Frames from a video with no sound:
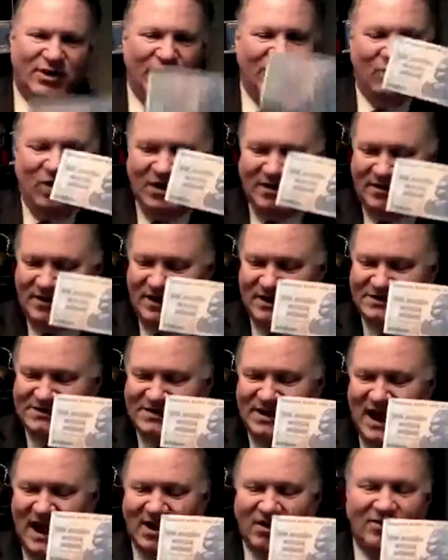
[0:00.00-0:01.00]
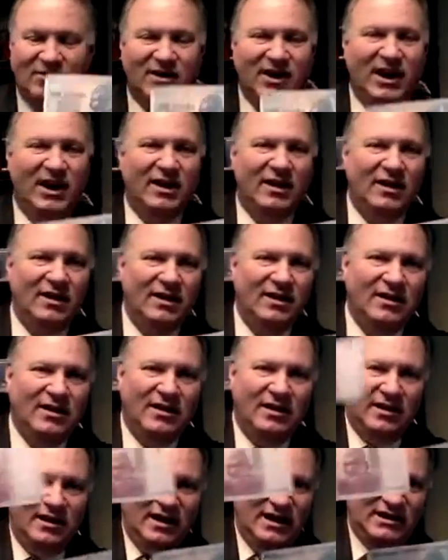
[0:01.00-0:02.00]
doing what this dollar did
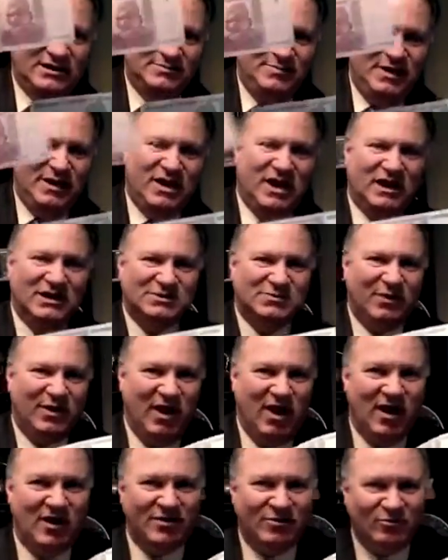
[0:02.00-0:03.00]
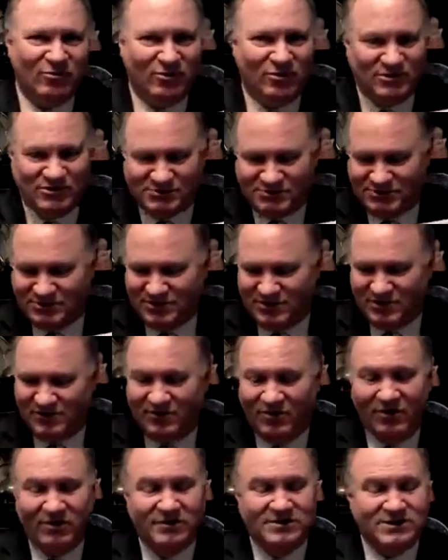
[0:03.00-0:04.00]
is because we are the world's
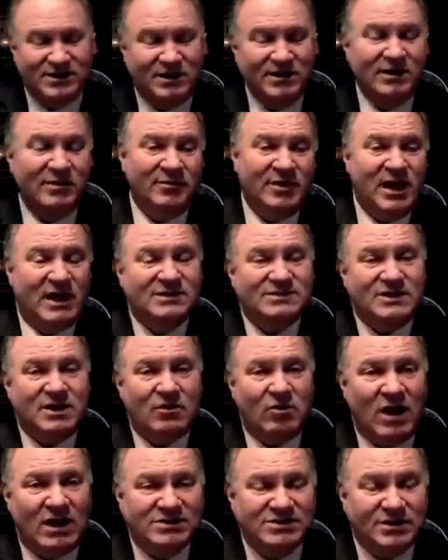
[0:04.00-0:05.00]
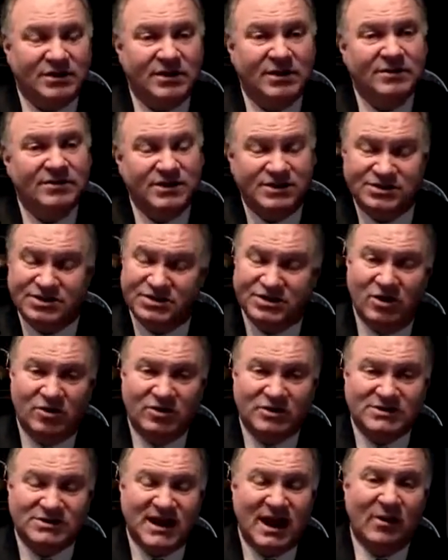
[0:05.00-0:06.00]
reserve currency. Let me ask you a question. Did you
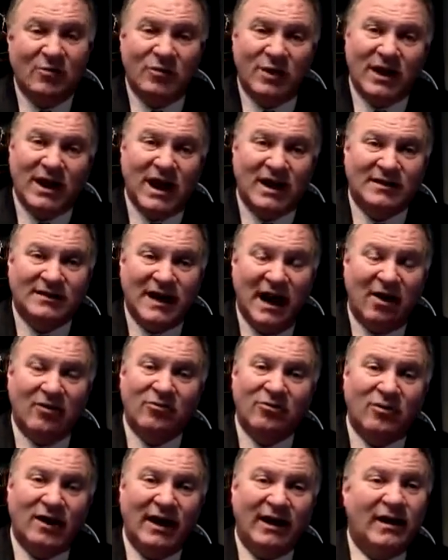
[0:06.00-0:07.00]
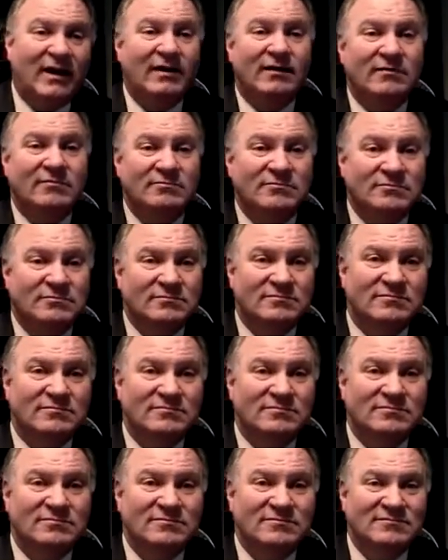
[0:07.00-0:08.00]
notice that we got downgraded?
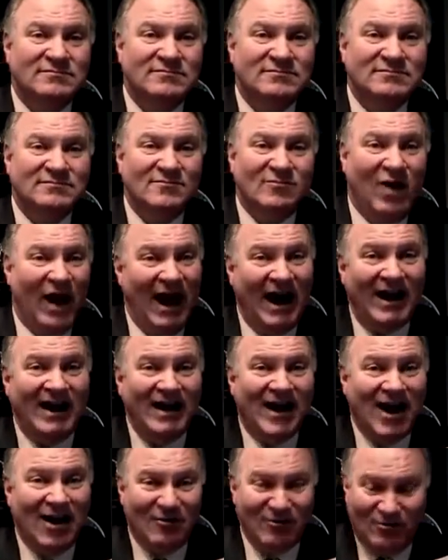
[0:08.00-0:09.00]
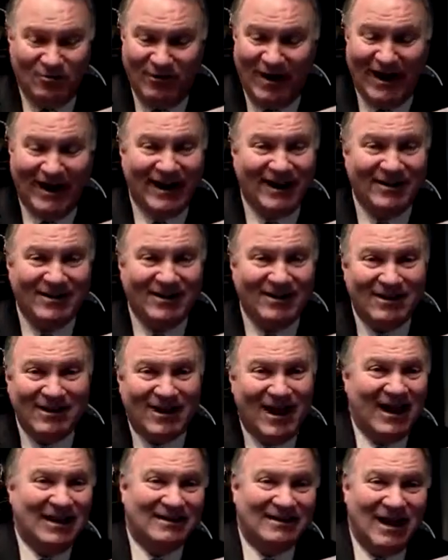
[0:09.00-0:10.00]
Right? Our grading
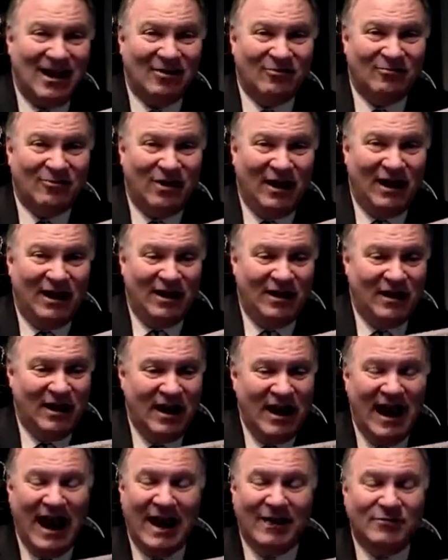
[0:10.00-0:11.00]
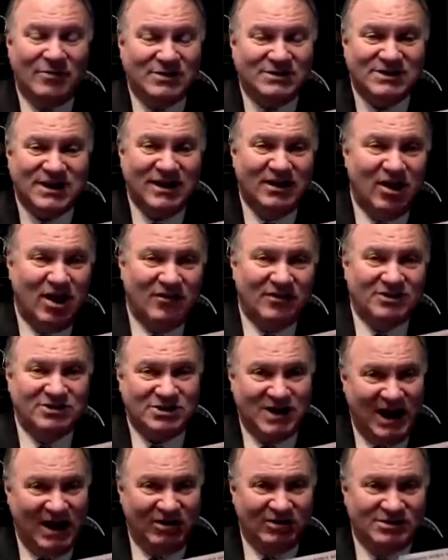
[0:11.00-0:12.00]
got downgraded. Have you seen all the
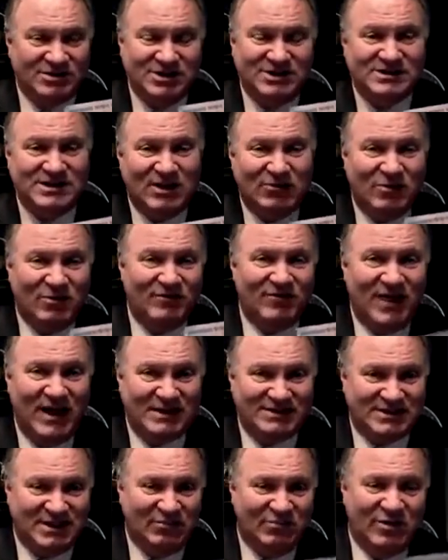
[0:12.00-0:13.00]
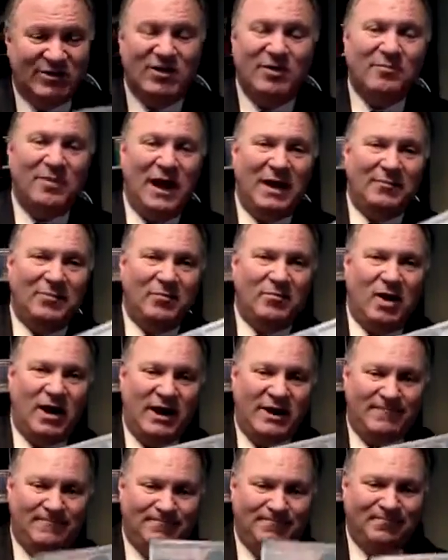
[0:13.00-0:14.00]
challenges that we're facing with our paper
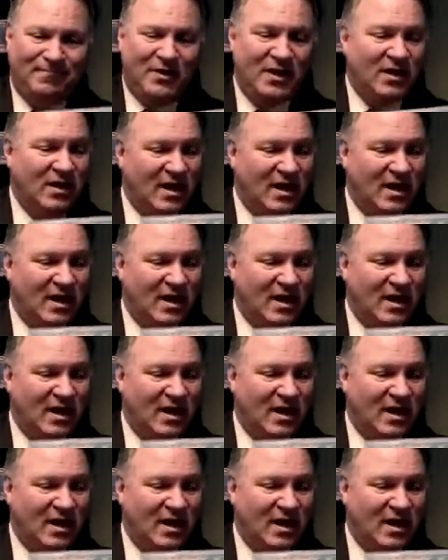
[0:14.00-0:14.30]
money?